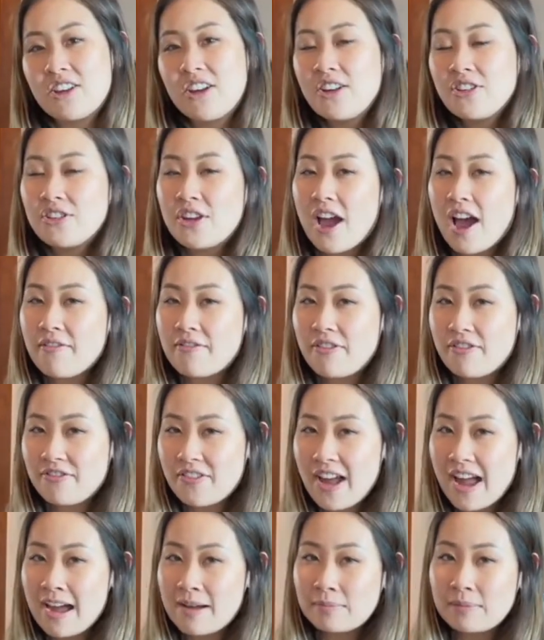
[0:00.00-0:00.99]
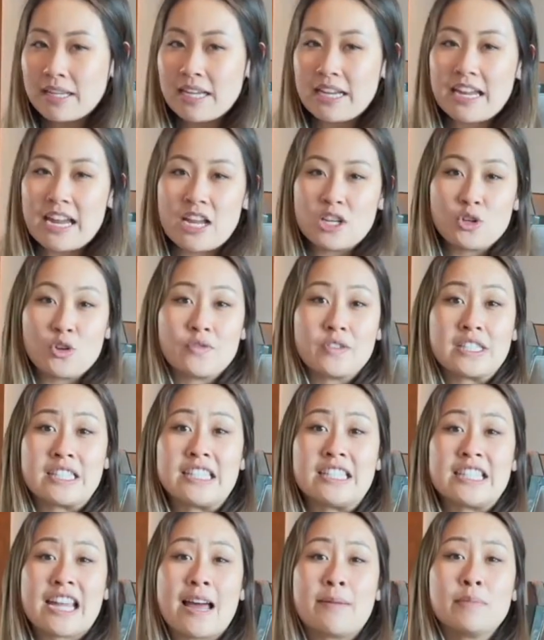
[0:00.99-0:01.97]
you have a family, and you've
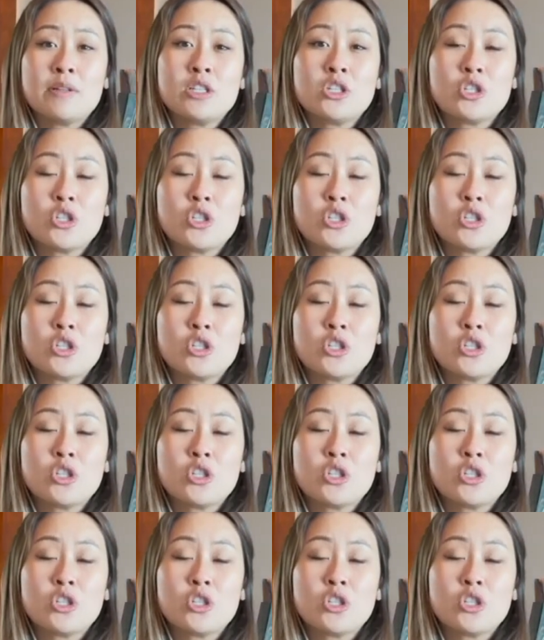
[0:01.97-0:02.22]
established